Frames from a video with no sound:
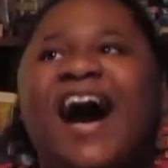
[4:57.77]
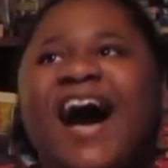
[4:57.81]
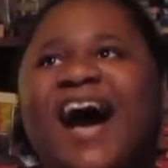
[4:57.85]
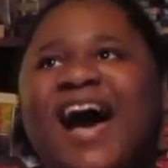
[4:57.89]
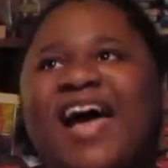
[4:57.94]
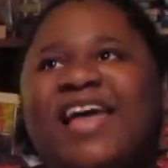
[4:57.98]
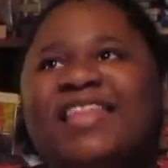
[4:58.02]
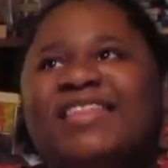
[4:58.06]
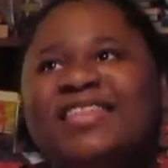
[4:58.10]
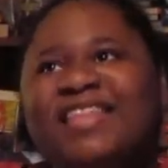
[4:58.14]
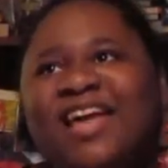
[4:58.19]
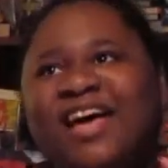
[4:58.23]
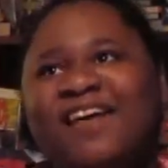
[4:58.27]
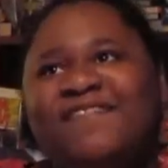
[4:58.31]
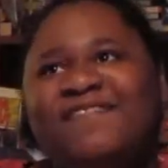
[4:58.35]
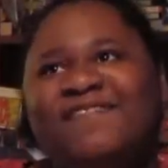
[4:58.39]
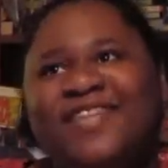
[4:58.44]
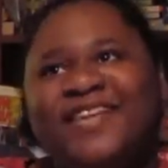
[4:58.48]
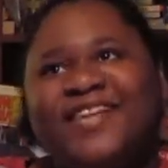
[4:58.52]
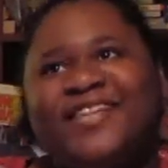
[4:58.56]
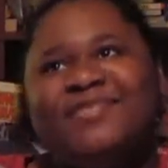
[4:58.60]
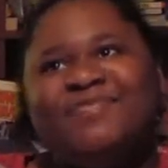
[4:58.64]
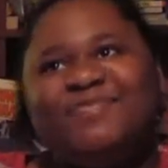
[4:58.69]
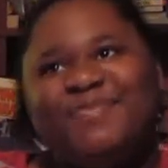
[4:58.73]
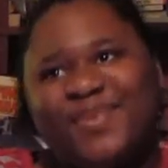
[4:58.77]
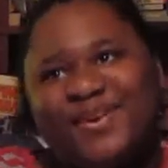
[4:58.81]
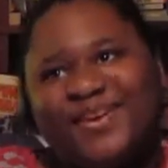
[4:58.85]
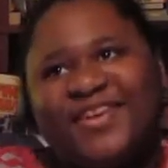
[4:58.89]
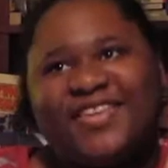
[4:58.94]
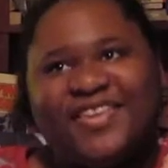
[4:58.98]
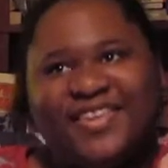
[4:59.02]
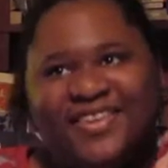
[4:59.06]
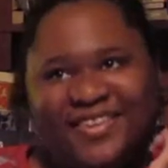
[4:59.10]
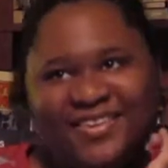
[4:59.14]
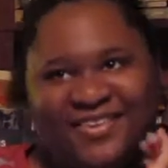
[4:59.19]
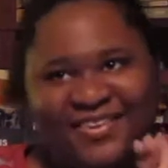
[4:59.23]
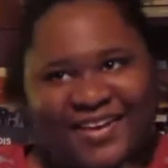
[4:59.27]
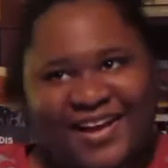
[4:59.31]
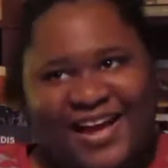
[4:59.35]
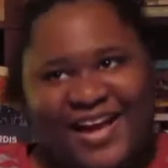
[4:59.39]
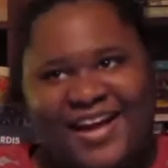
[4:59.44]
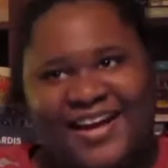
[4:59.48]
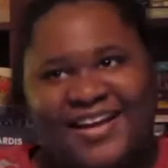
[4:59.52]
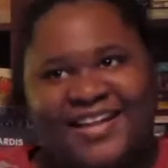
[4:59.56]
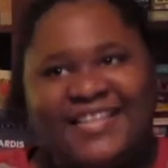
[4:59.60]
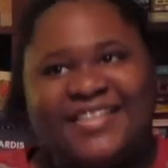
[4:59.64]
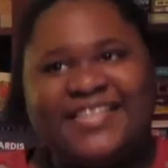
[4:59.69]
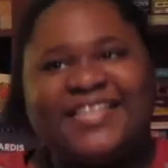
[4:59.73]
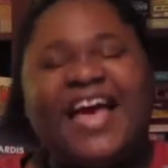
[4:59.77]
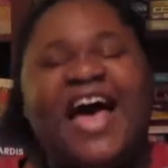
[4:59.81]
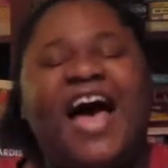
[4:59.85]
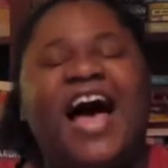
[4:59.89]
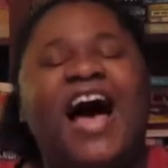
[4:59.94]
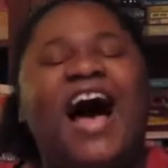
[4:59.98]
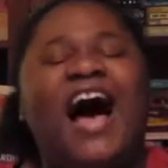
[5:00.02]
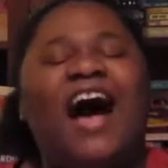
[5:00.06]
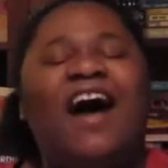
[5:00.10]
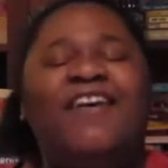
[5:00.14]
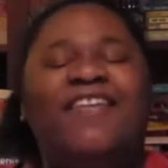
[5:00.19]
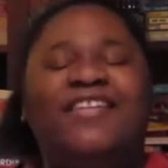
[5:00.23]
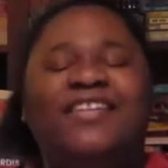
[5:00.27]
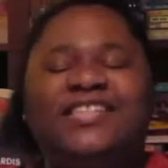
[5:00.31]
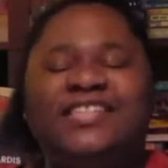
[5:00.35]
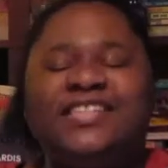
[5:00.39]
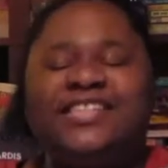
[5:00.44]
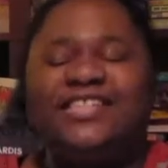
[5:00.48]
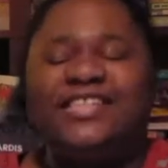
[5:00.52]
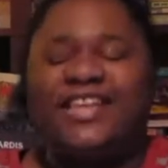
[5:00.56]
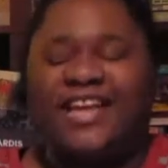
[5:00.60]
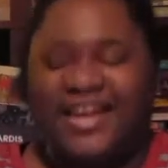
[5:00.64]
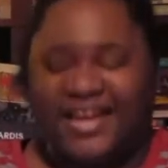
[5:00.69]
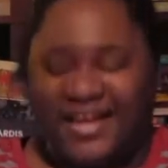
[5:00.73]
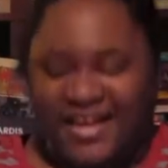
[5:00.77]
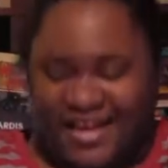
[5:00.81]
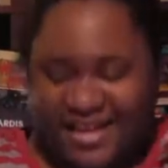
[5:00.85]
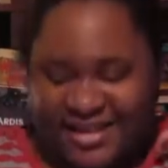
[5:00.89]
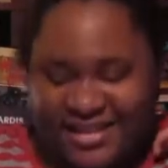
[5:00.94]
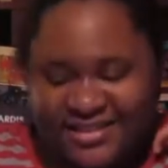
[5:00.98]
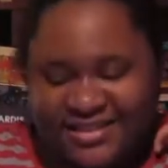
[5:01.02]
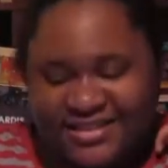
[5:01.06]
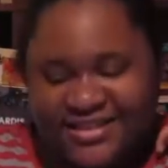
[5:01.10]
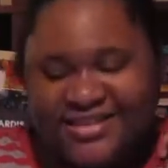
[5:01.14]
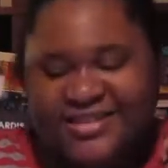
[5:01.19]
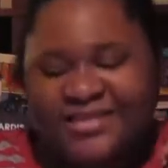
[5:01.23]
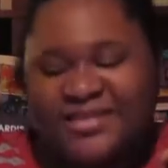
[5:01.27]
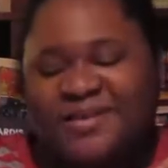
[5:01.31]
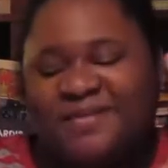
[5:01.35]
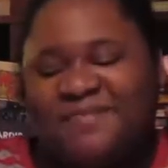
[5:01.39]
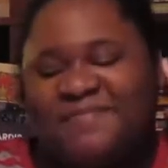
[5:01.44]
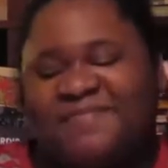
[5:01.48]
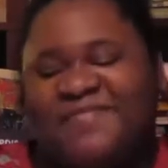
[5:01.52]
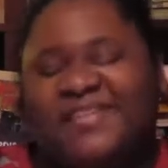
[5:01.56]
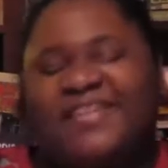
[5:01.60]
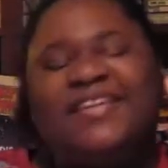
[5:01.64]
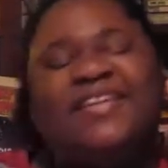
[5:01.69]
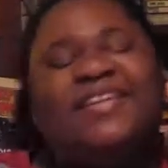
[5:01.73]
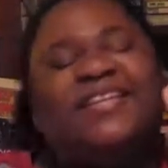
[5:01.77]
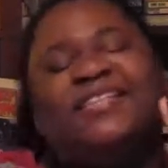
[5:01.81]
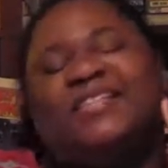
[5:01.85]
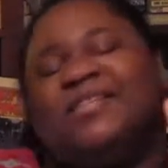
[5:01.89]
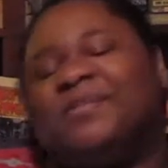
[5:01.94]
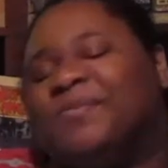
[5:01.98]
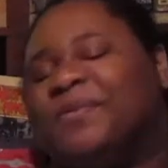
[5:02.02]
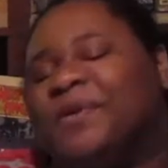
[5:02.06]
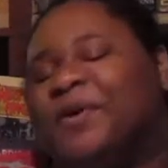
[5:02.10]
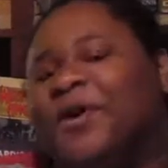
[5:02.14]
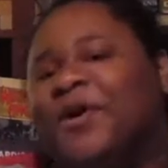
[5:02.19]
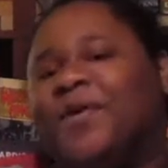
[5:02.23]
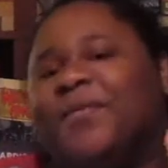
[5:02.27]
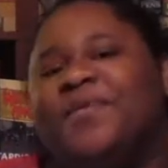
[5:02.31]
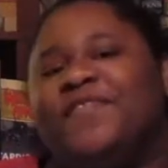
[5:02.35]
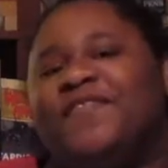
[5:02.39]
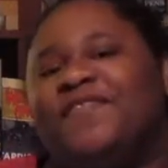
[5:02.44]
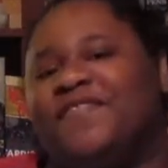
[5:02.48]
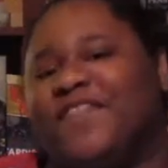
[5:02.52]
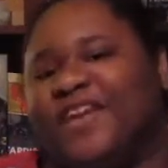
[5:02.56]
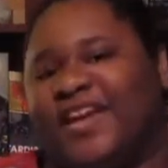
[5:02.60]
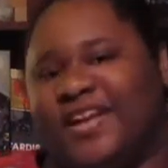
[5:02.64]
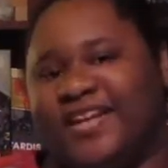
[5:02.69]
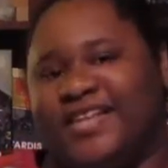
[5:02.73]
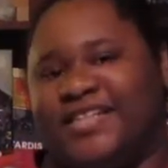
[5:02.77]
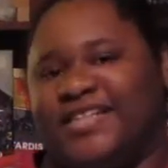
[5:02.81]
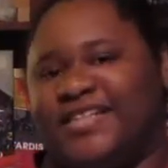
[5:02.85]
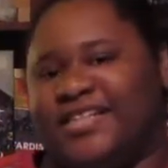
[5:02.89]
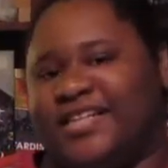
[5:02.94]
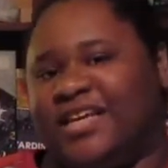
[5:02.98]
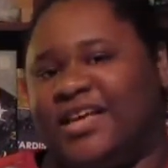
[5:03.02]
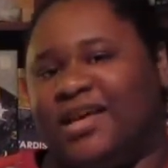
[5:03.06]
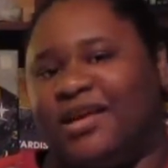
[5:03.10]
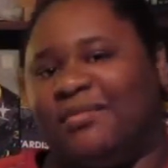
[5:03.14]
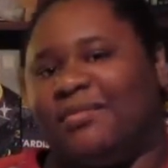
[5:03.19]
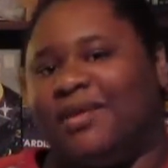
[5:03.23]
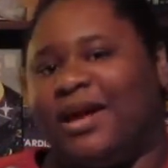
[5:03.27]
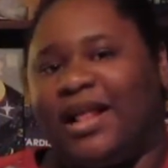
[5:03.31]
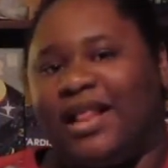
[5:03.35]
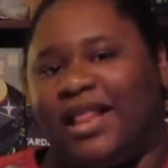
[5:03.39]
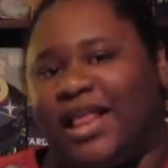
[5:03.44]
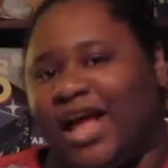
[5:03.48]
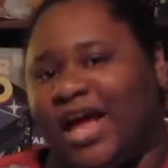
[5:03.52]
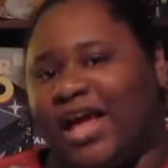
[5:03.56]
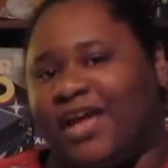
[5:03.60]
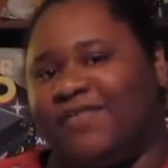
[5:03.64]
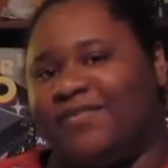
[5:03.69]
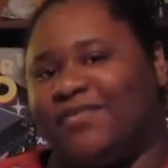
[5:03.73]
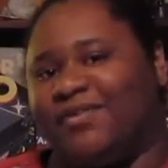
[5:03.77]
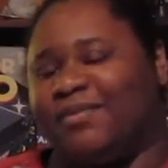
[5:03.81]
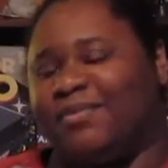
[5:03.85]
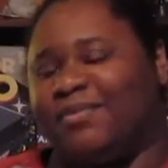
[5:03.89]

I love this book, you guys. I was just like into some, needed some urban fantasy in my life,